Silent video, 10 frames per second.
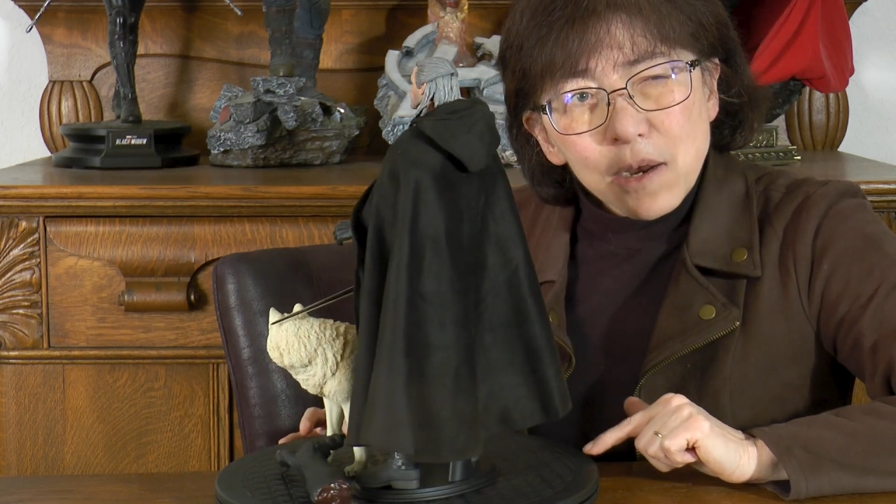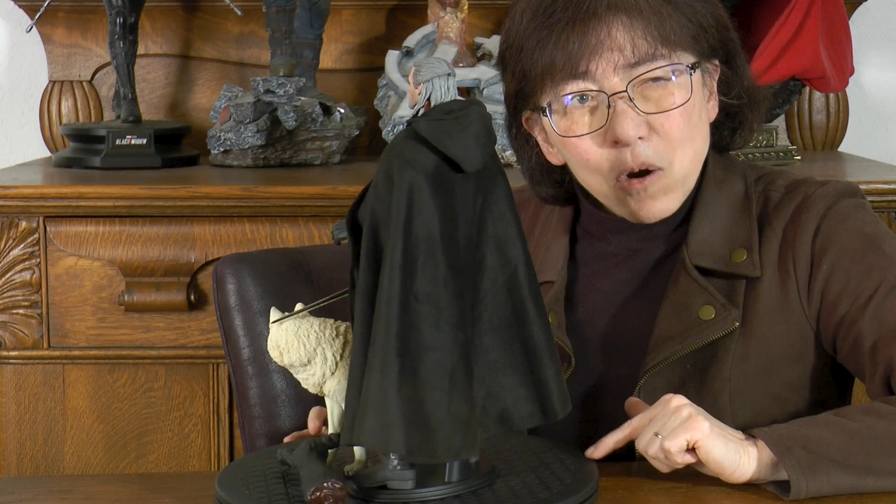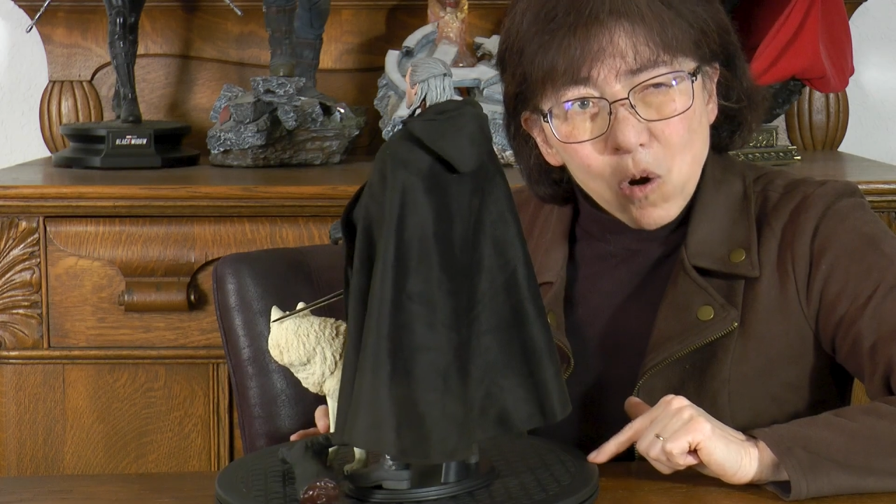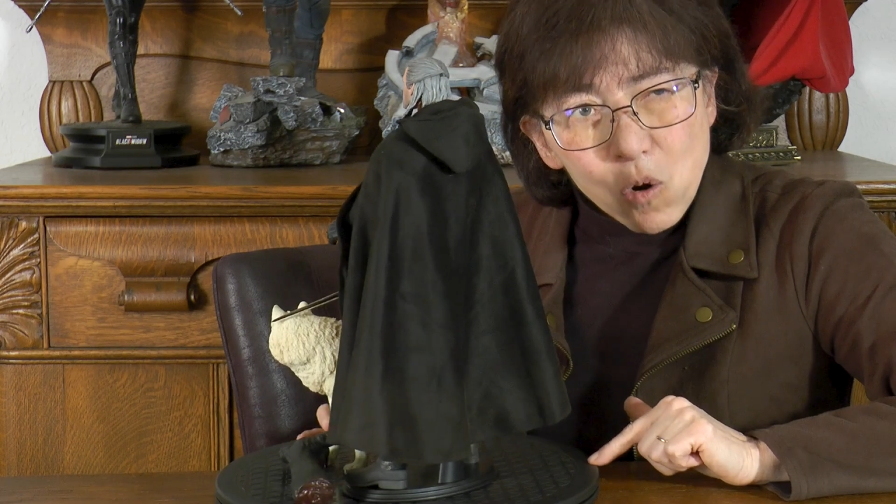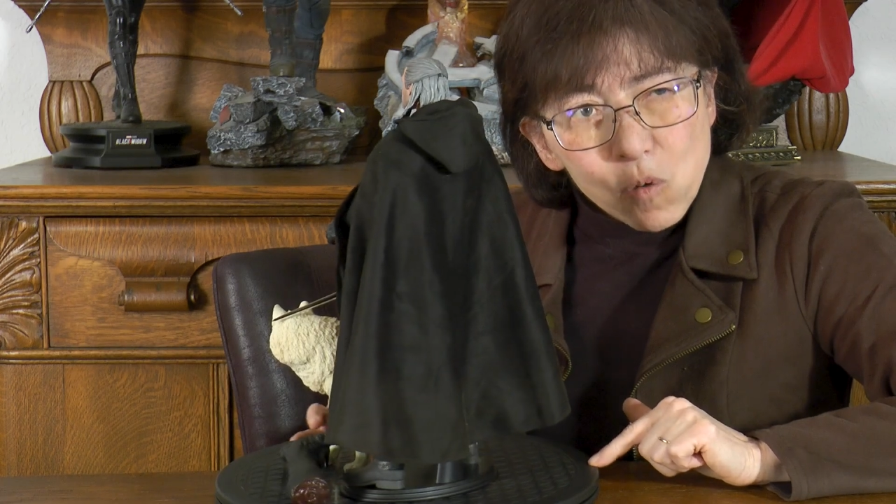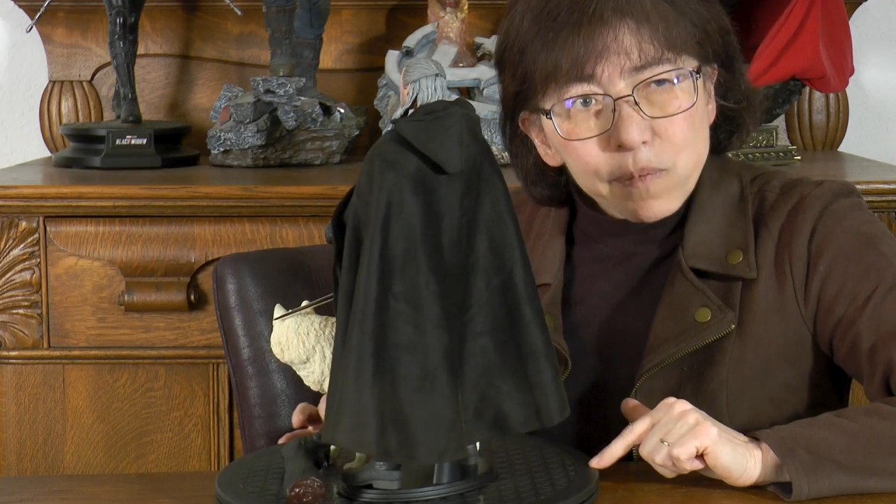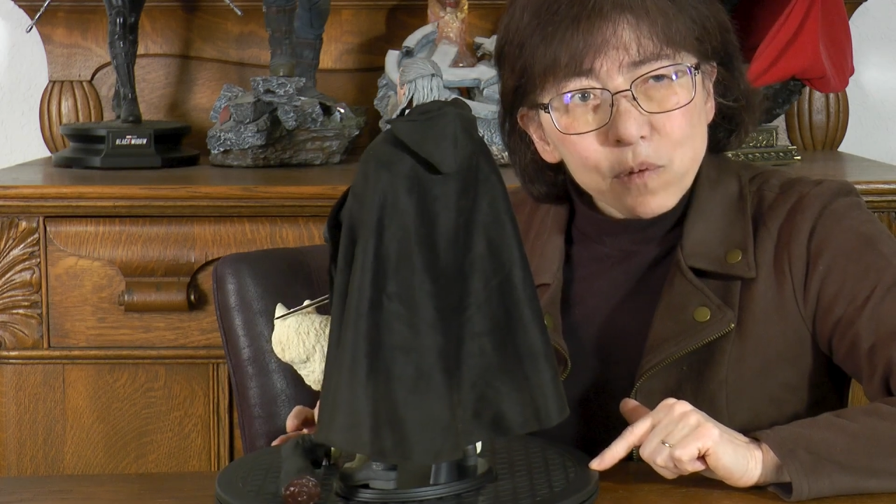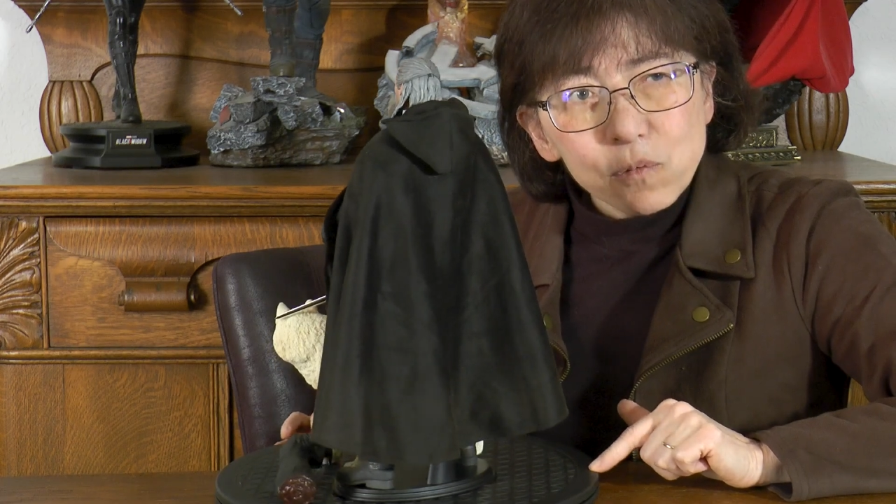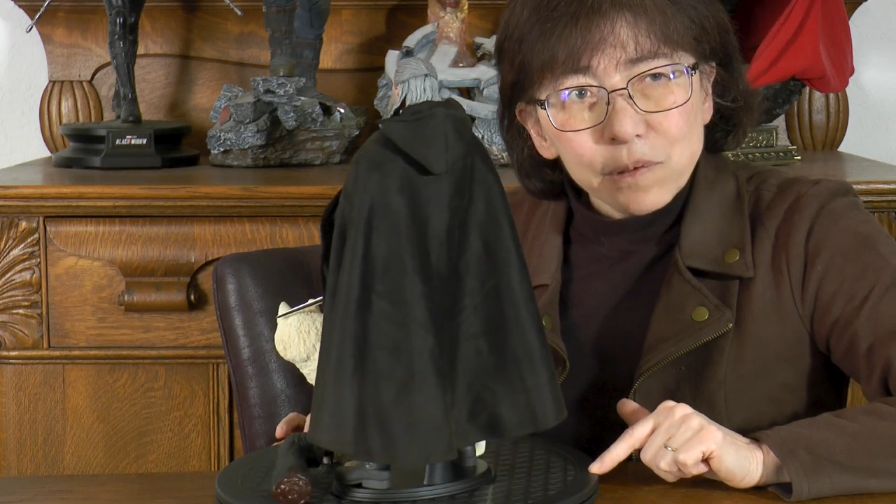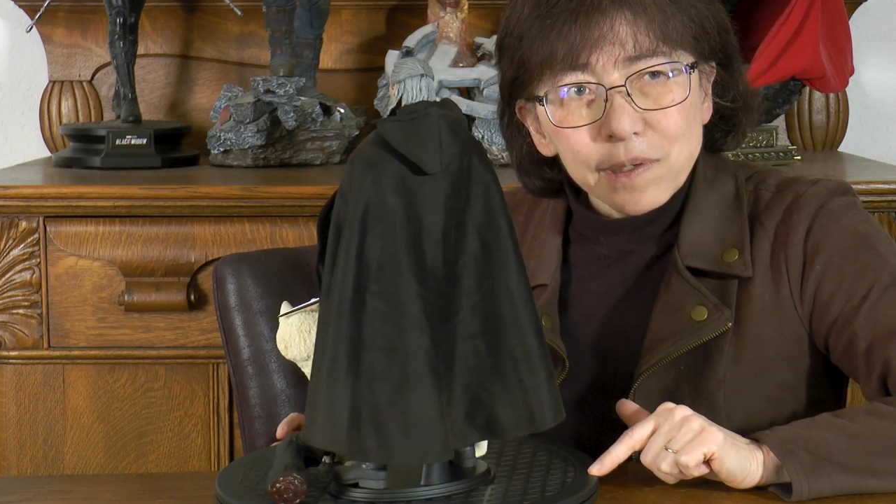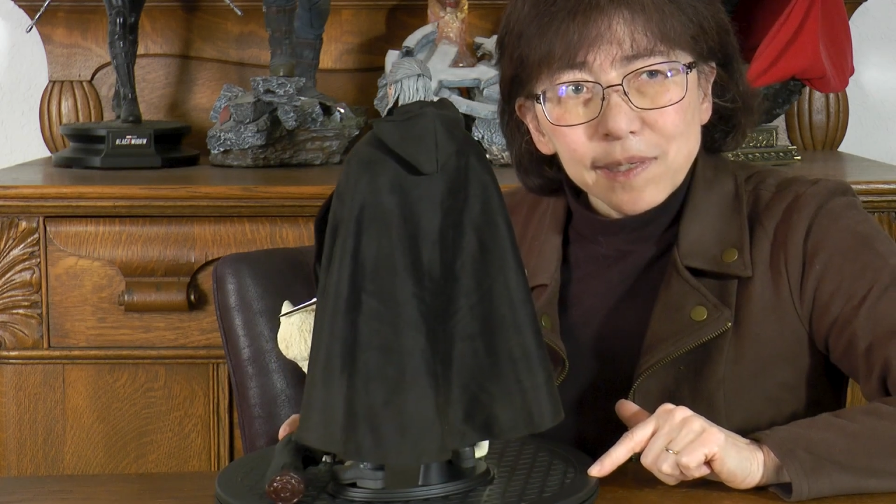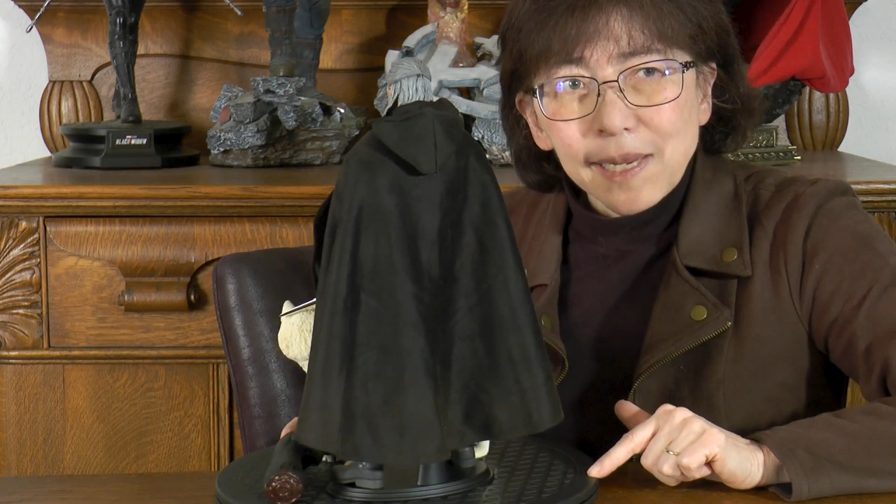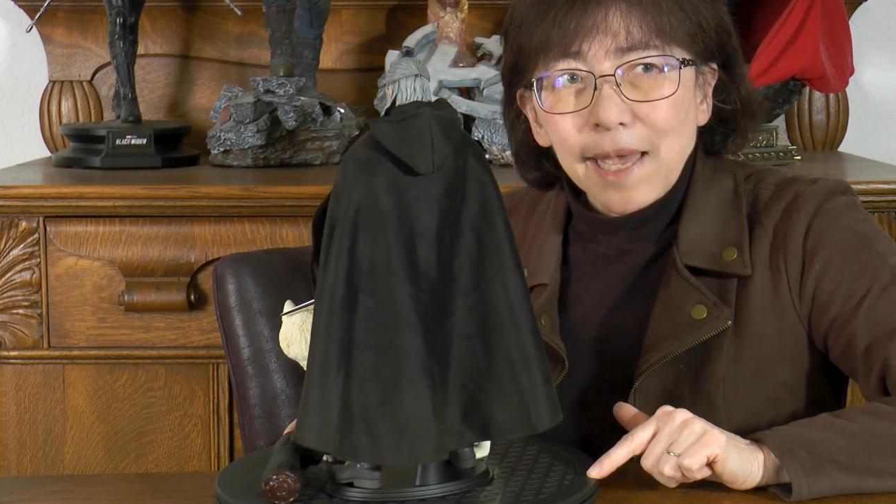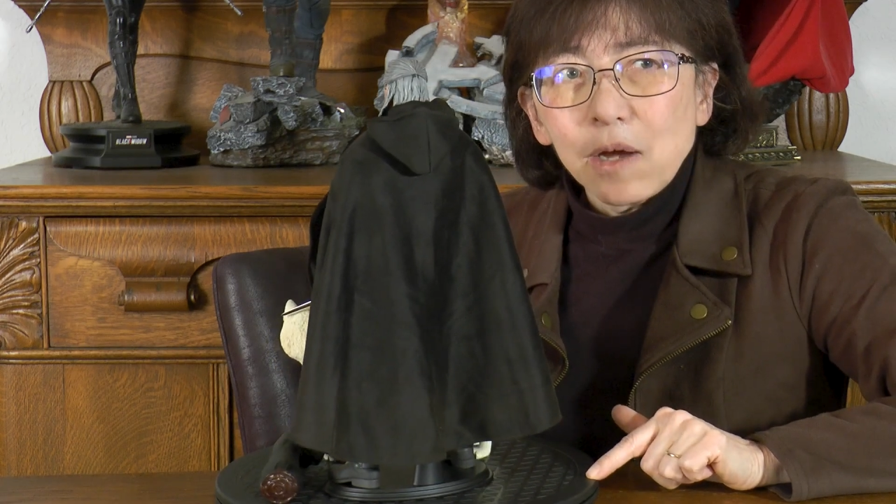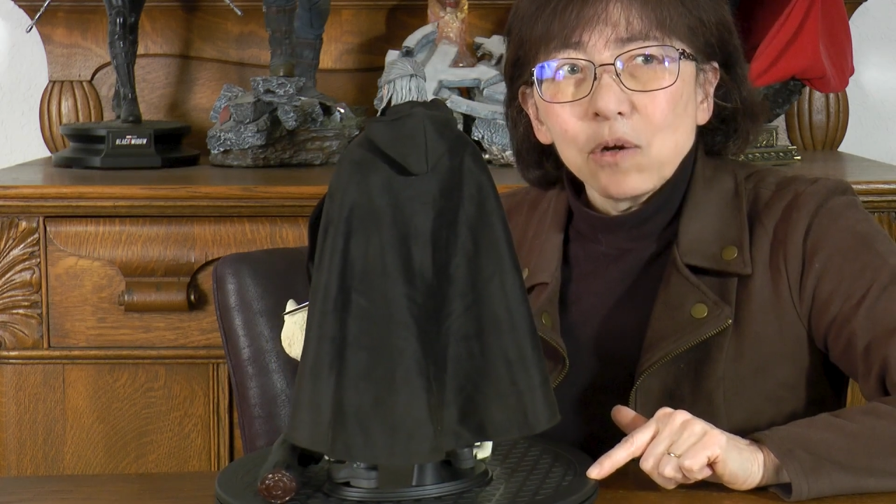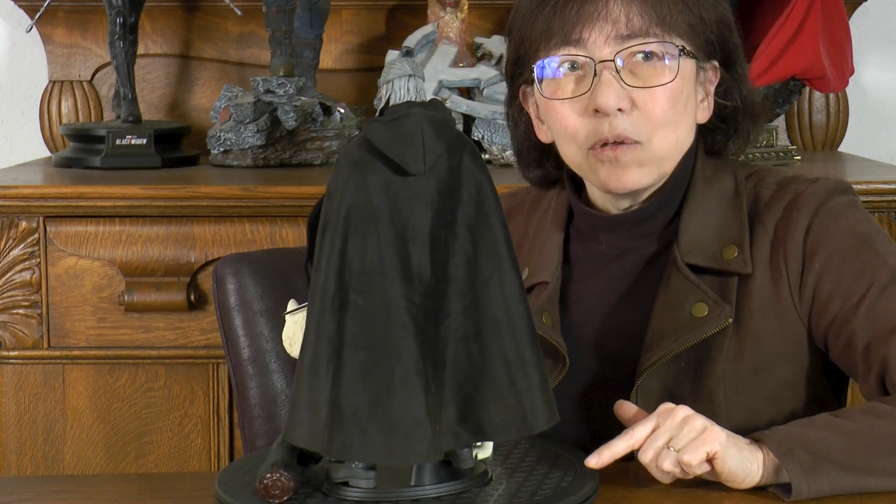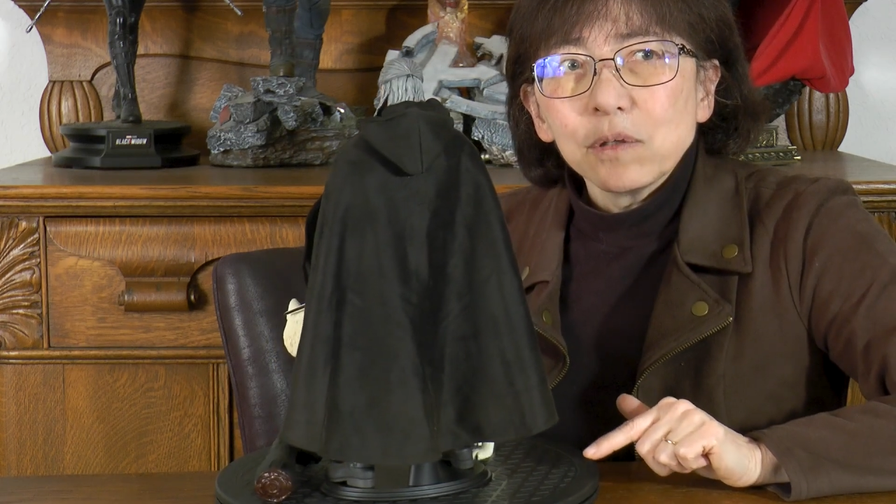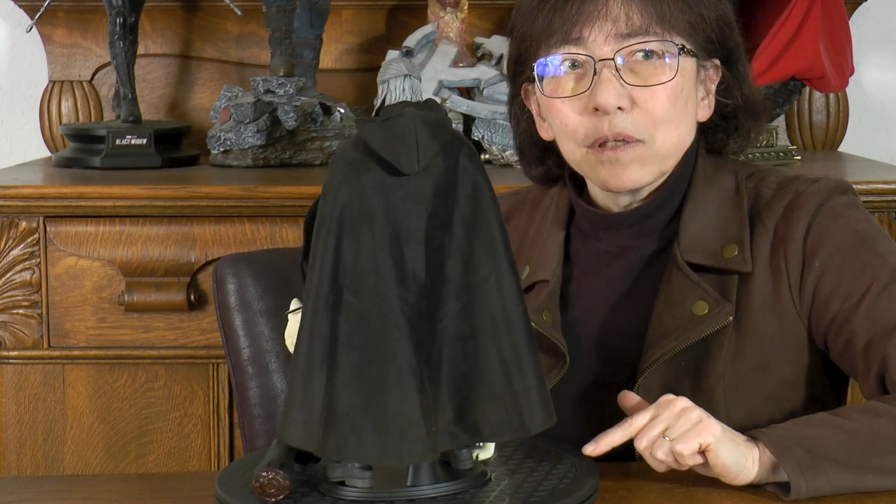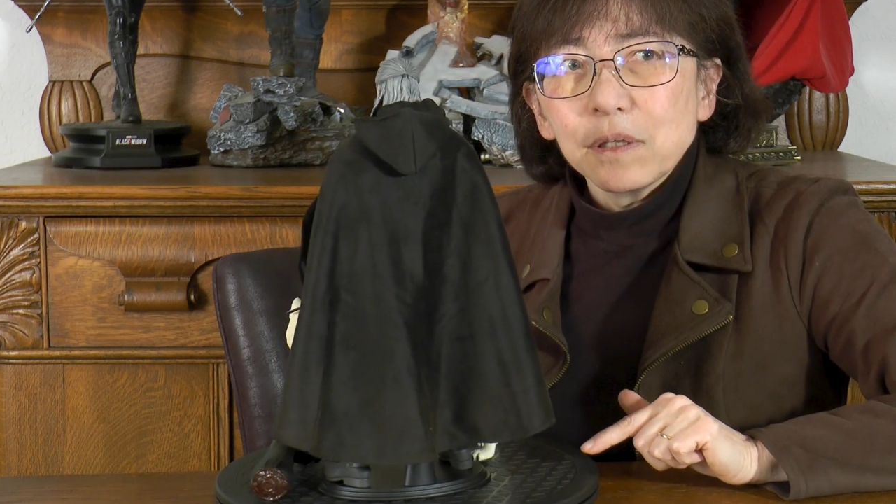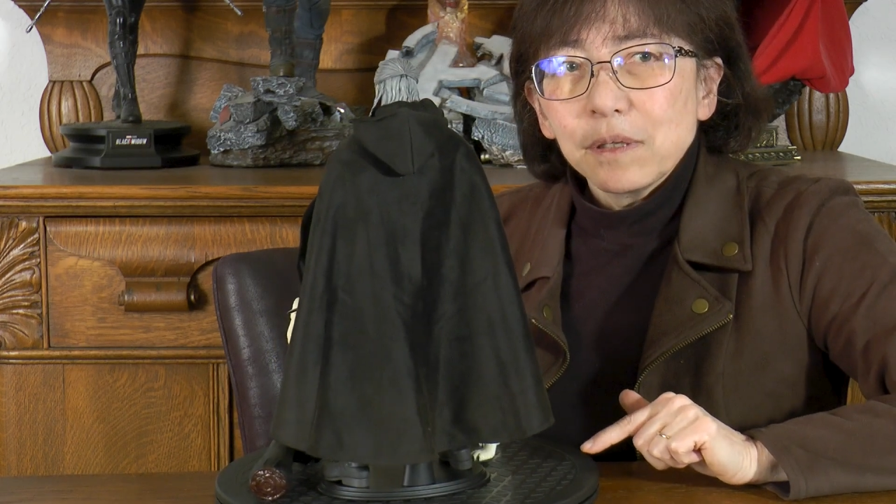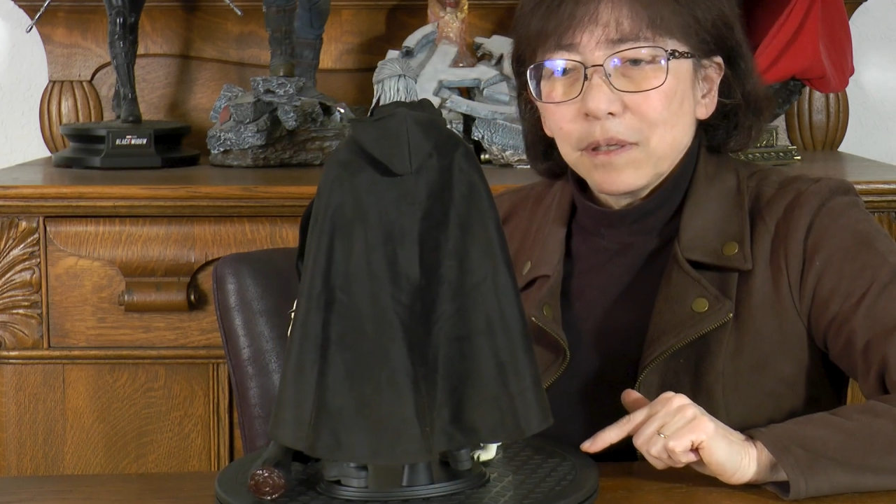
I hope it works out